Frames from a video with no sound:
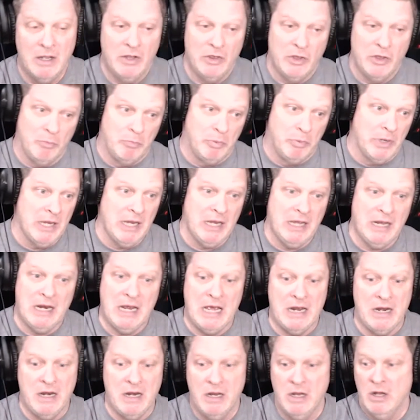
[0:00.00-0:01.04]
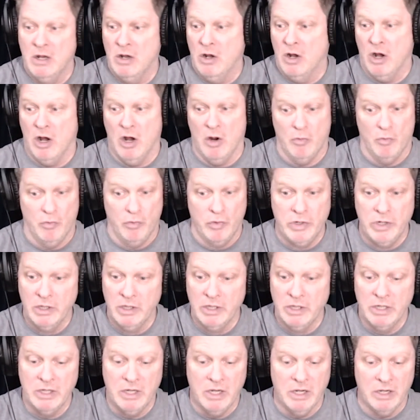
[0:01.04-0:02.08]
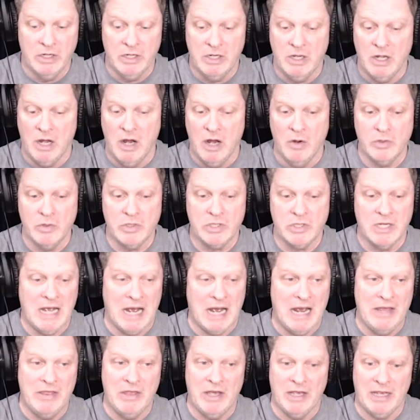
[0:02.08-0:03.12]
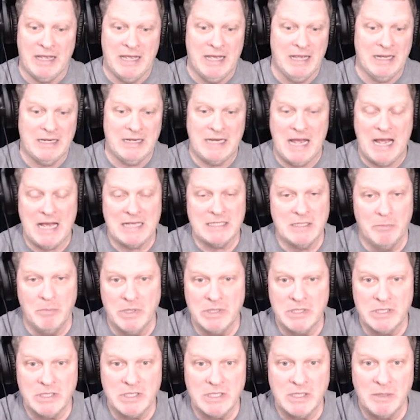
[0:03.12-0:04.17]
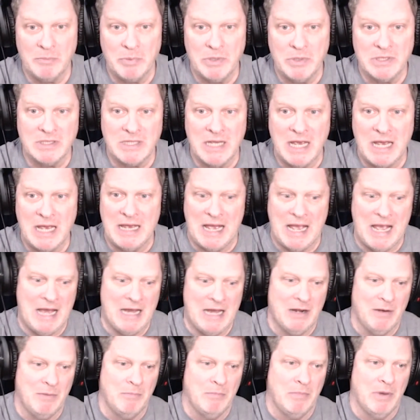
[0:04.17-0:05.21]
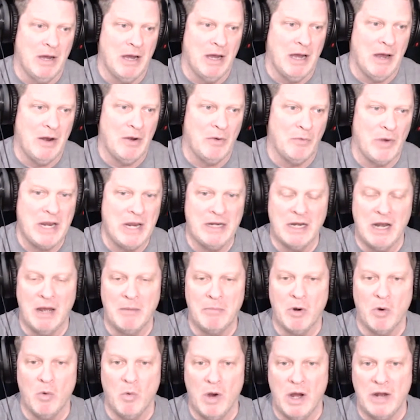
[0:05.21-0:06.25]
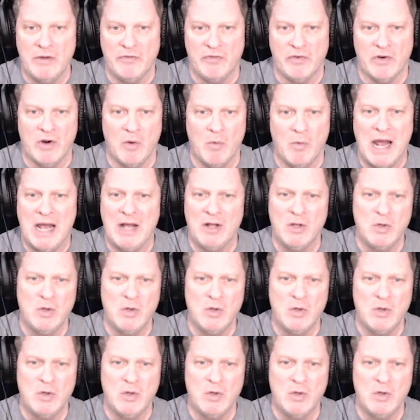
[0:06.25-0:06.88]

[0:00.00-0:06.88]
They're bringing in a really good coach, guy that kicked ass at Mississippi State, had him ranked number one for a while.